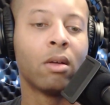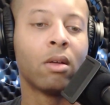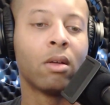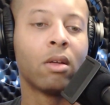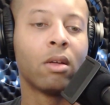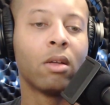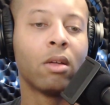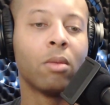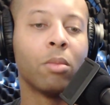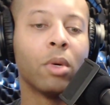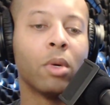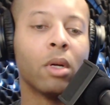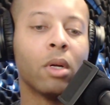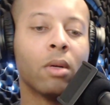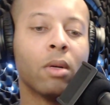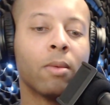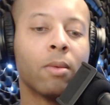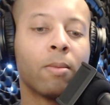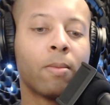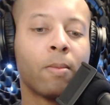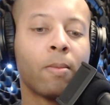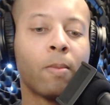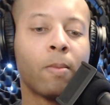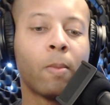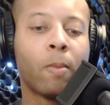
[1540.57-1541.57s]
But
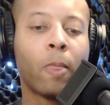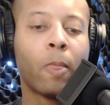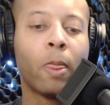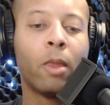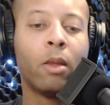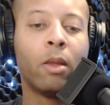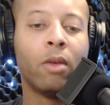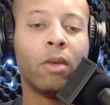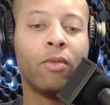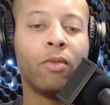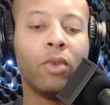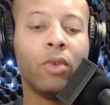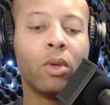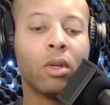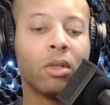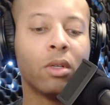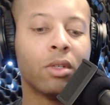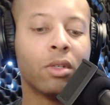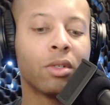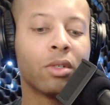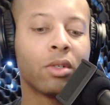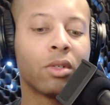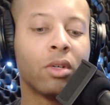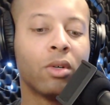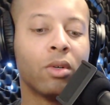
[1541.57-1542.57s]
if you could
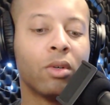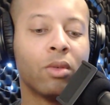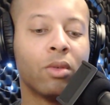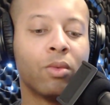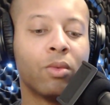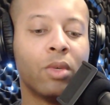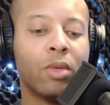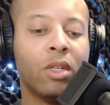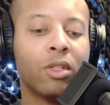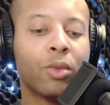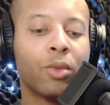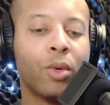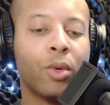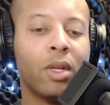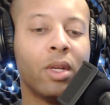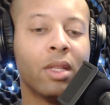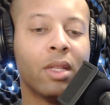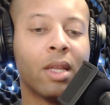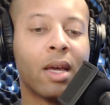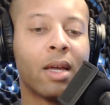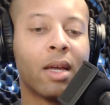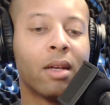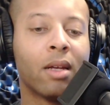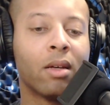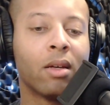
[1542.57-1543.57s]
just go and retweet
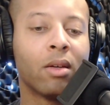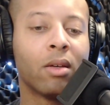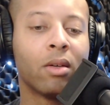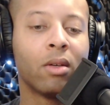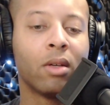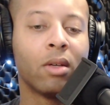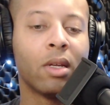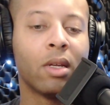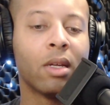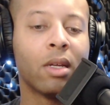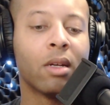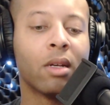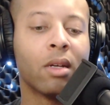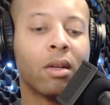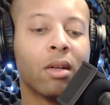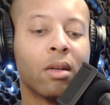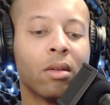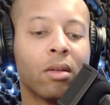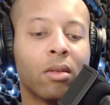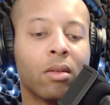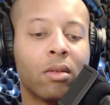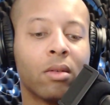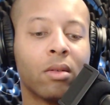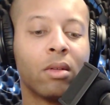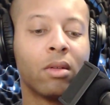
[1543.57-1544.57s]
that, and
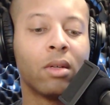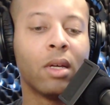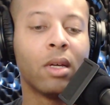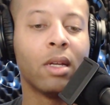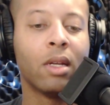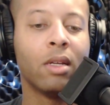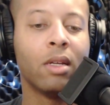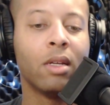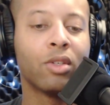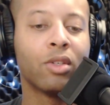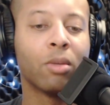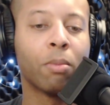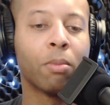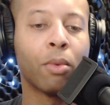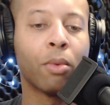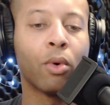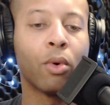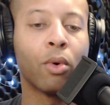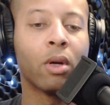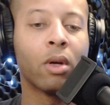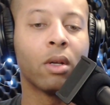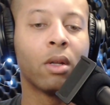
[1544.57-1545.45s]
any support